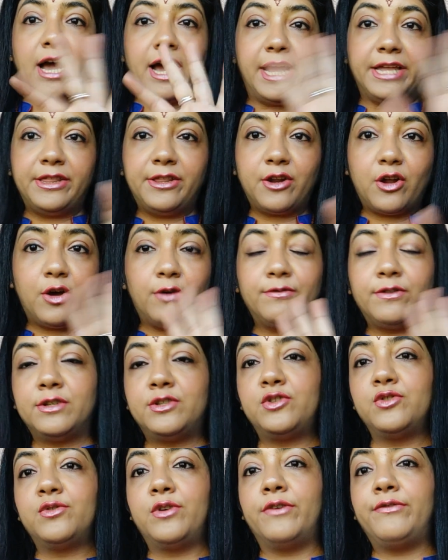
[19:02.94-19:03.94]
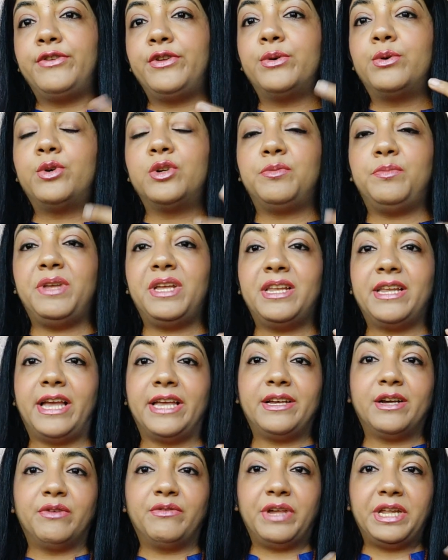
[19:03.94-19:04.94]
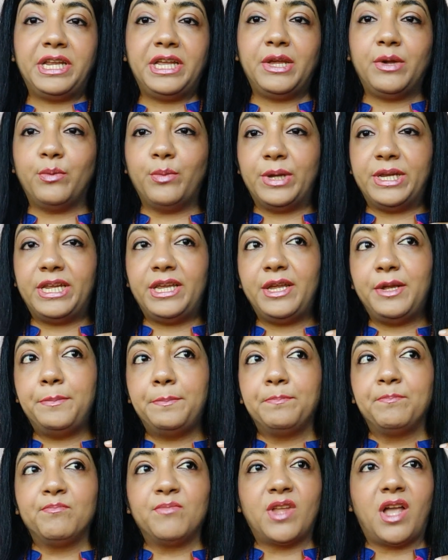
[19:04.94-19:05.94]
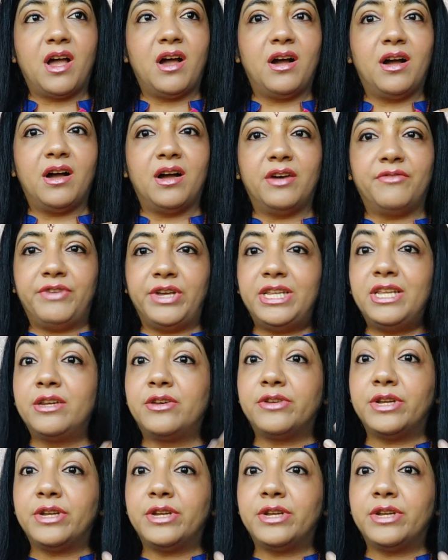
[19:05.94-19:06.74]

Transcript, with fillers: either of the two of you, could be like a very